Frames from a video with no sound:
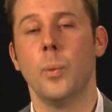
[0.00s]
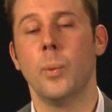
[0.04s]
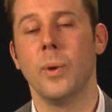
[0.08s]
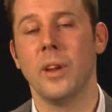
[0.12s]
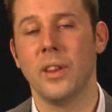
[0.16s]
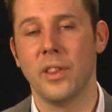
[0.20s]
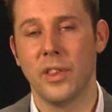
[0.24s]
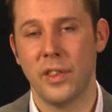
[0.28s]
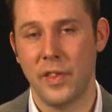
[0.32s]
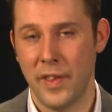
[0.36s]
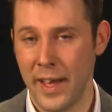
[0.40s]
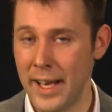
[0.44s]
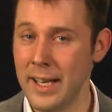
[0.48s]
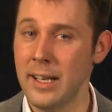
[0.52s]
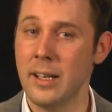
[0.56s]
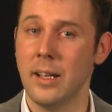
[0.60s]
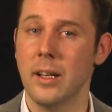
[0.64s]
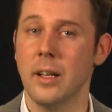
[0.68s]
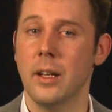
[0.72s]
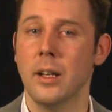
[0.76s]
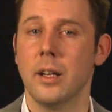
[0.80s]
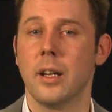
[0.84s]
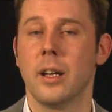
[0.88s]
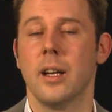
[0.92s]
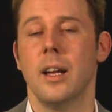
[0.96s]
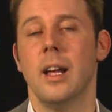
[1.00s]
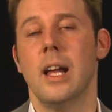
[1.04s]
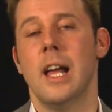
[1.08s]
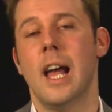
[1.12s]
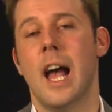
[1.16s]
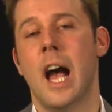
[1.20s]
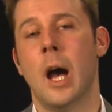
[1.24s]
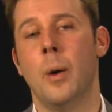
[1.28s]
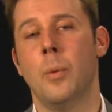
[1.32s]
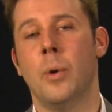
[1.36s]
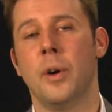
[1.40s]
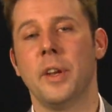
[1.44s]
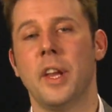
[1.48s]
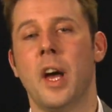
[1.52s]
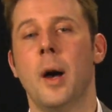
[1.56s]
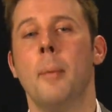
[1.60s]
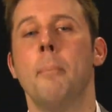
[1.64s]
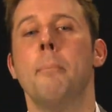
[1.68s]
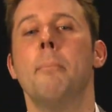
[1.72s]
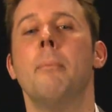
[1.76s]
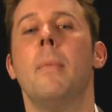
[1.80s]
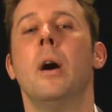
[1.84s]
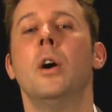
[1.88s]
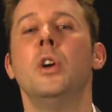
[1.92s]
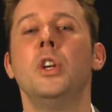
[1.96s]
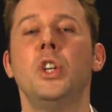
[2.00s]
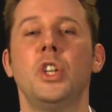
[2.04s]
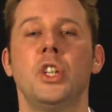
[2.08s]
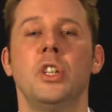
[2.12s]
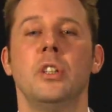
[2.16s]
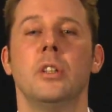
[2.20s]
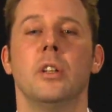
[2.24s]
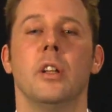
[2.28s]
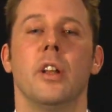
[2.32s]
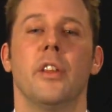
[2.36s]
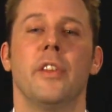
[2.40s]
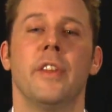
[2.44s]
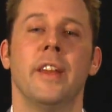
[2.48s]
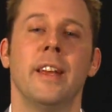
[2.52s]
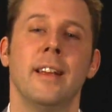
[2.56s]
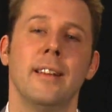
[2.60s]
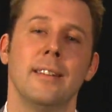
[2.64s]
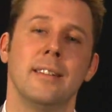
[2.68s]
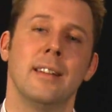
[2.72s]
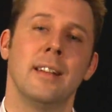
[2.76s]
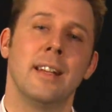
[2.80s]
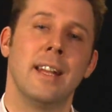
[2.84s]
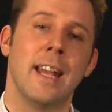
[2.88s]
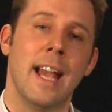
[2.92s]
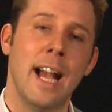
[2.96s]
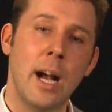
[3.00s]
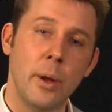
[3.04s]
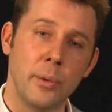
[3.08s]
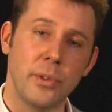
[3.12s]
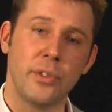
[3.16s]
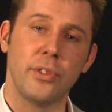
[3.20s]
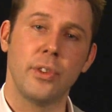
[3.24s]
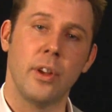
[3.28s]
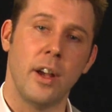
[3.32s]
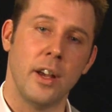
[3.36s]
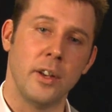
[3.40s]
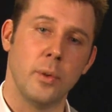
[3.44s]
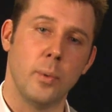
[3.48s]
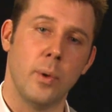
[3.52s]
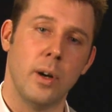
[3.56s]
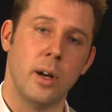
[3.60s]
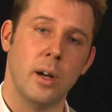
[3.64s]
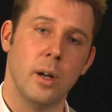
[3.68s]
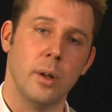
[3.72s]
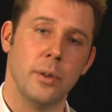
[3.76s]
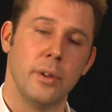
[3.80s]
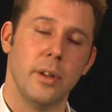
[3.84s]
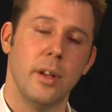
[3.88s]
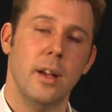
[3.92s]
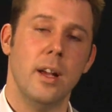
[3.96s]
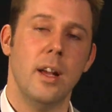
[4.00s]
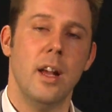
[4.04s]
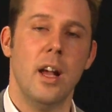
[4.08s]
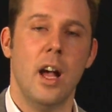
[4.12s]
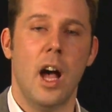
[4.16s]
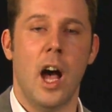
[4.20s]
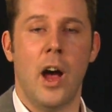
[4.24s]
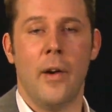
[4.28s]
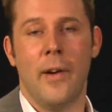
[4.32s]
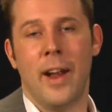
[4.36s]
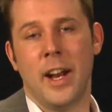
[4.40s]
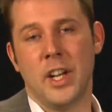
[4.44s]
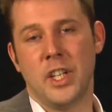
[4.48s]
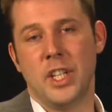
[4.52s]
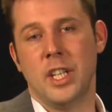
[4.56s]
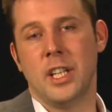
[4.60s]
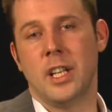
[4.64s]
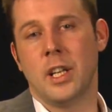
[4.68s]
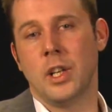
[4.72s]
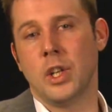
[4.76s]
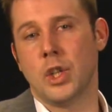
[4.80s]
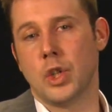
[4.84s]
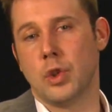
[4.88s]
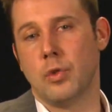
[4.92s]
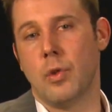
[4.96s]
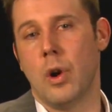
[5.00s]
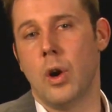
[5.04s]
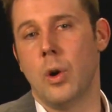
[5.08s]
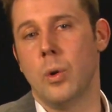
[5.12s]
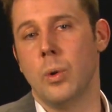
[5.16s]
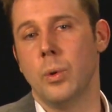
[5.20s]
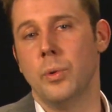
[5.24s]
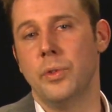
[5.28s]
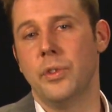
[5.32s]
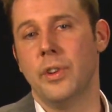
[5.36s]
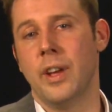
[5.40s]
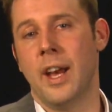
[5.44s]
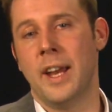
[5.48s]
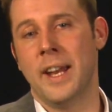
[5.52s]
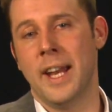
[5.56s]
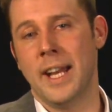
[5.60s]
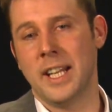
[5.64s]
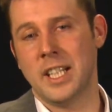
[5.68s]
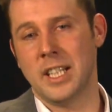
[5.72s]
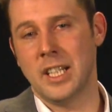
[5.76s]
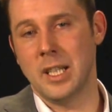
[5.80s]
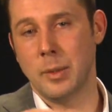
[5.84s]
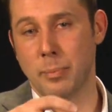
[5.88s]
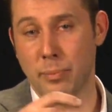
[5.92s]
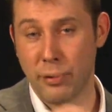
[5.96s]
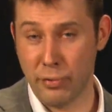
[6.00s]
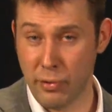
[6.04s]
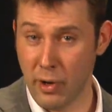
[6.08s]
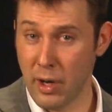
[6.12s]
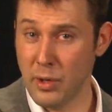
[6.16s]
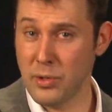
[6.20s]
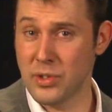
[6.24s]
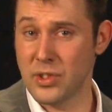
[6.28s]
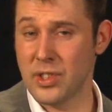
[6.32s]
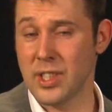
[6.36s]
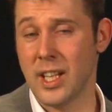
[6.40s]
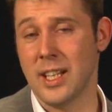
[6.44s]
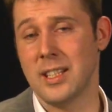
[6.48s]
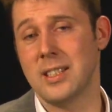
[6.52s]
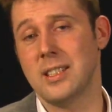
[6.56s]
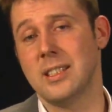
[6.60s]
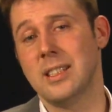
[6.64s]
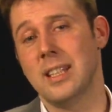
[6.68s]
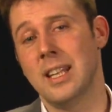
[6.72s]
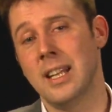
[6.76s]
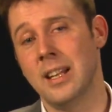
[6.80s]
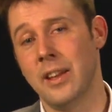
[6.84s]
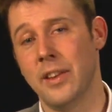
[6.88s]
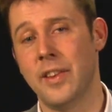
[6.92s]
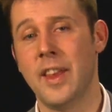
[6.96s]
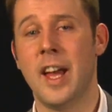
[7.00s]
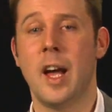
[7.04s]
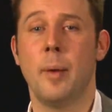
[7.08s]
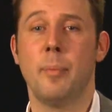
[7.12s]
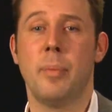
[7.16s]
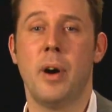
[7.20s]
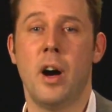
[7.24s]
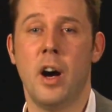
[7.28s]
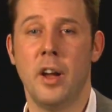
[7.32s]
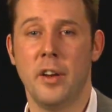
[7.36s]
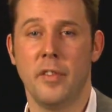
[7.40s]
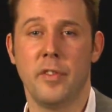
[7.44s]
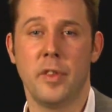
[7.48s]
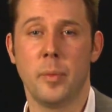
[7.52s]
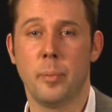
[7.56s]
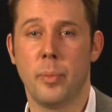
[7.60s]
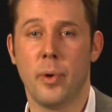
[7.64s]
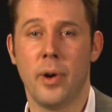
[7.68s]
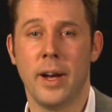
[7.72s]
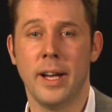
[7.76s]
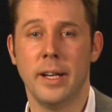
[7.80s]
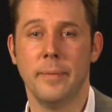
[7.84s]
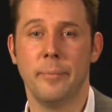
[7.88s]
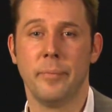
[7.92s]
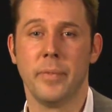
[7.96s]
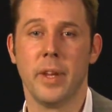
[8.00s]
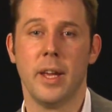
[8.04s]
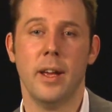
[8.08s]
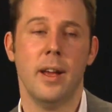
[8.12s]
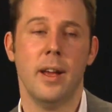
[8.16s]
We then look at what emotional things in the outside world are actually controlled and actually processed in that part of the brain.